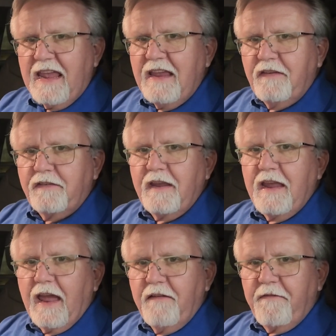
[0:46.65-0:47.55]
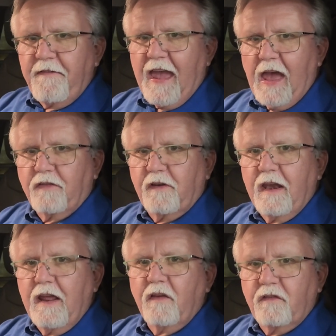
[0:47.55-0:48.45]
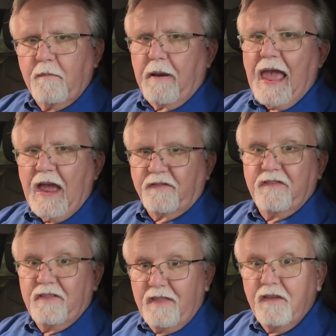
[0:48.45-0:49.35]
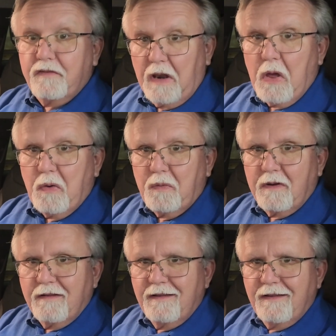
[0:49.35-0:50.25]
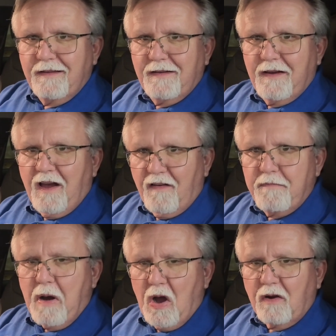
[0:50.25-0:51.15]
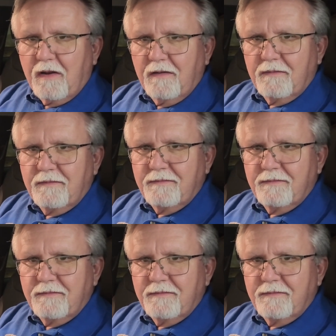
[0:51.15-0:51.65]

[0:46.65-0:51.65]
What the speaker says: easy and fast it is to blast this load of bunk.